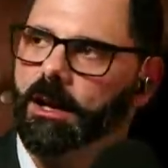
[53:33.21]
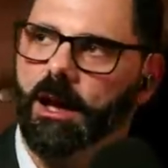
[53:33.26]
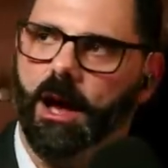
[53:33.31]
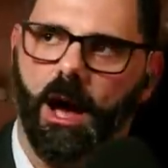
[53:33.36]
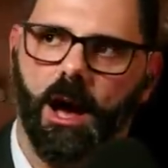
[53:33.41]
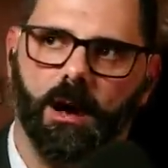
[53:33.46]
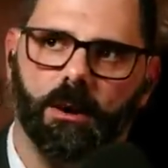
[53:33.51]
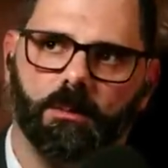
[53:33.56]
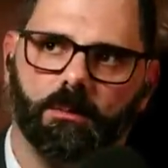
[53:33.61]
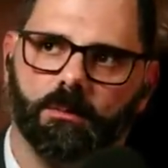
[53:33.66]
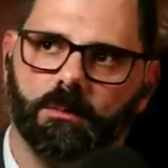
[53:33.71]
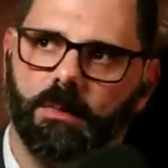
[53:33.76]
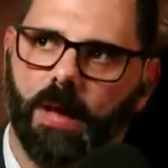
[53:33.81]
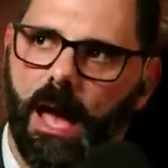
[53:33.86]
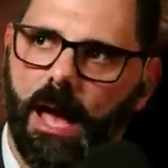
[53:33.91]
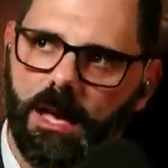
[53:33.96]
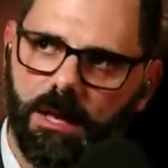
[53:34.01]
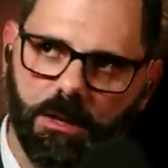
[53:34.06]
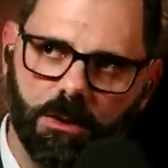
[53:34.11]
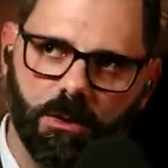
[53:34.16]

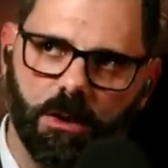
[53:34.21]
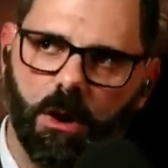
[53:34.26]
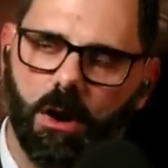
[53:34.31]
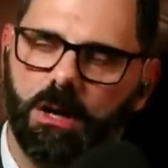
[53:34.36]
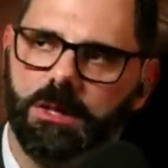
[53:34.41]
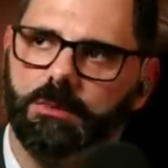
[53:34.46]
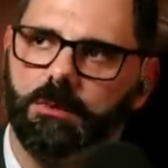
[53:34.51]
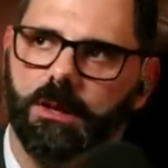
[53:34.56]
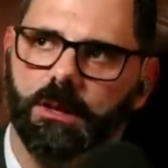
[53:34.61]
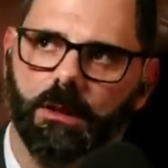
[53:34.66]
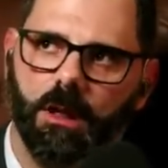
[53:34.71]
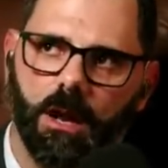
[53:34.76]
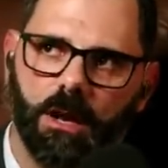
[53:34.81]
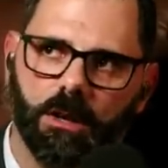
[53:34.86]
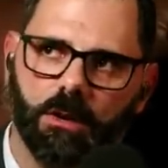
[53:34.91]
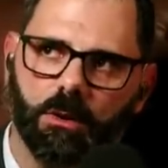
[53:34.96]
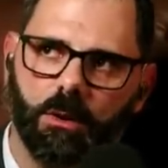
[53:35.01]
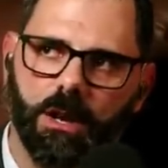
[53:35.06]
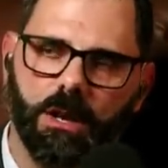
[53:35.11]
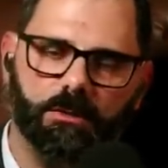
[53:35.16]
hey, you caused me a lot
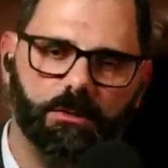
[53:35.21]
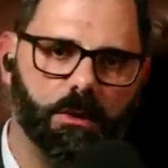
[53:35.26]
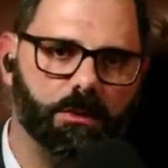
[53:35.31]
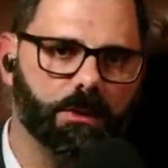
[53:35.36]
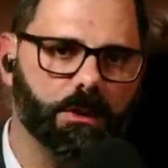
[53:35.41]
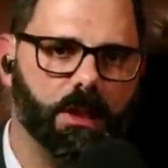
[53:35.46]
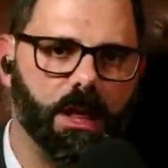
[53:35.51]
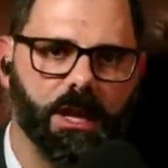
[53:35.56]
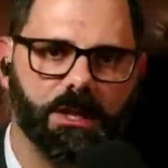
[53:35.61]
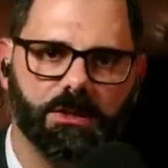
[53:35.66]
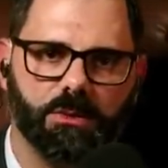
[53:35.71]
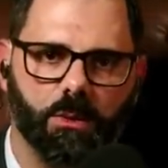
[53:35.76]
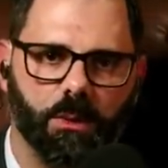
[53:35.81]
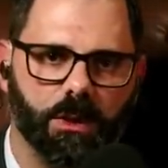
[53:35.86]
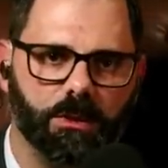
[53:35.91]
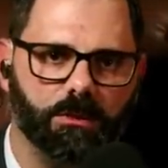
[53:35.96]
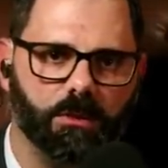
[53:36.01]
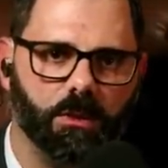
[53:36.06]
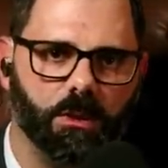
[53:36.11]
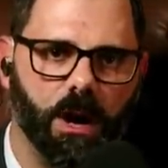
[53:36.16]
of grief over the last
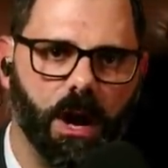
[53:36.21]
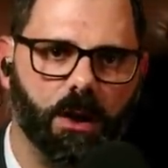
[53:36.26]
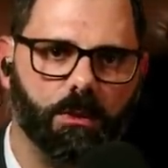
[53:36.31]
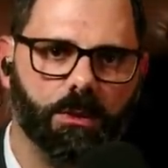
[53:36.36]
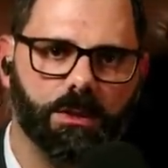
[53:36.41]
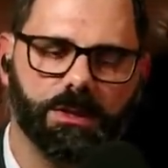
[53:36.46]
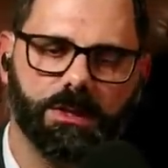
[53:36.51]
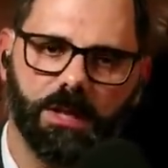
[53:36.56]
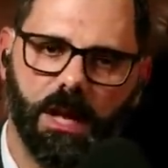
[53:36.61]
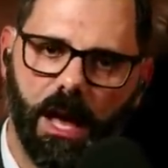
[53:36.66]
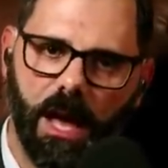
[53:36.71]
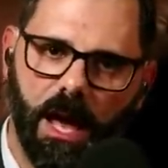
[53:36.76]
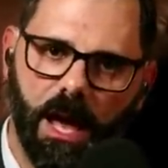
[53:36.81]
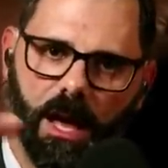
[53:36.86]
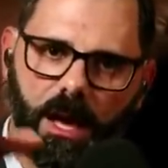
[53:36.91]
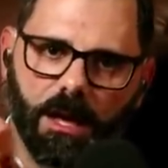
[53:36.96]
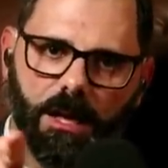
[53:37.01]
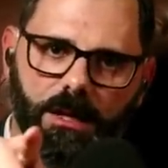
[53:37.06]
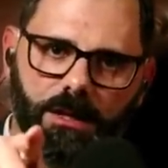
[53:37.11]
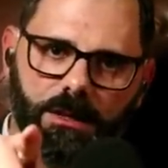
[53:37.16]
24 hours.
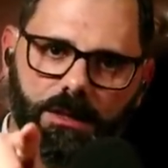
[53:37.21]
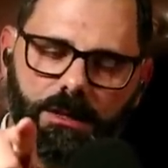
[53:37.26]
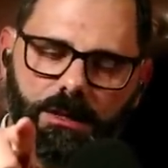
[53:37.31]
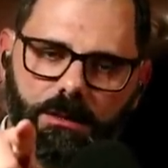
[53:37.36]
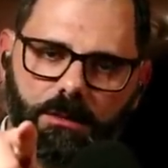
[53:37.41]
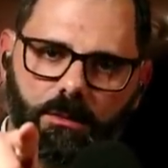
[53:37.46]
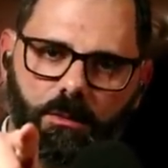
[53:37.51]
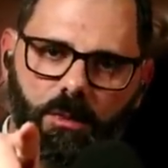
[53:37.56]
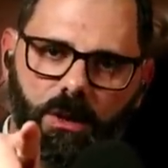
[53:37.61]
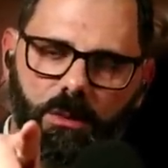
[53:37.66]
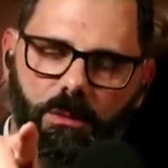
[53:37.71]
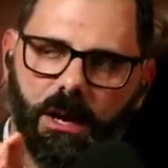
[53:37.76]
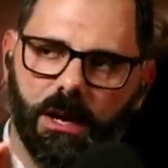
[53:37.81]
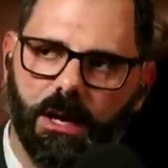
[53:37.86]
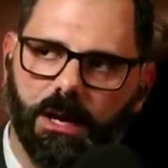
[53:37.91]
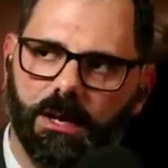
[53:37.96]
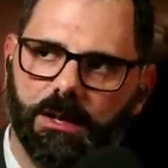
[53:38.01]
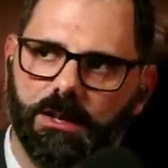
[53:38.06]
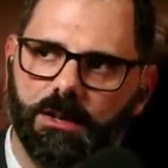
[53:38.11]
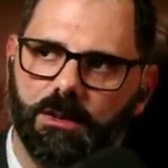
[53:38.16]
And what am I
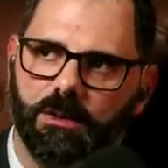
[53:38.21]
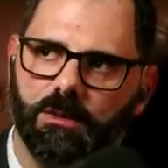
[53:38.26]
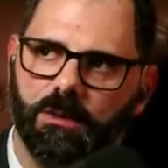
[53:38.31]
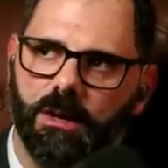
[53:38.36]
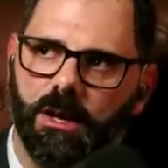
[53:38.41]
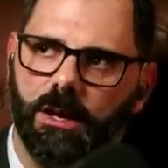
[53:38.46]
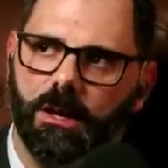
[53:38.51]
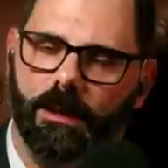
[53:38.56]
going to do?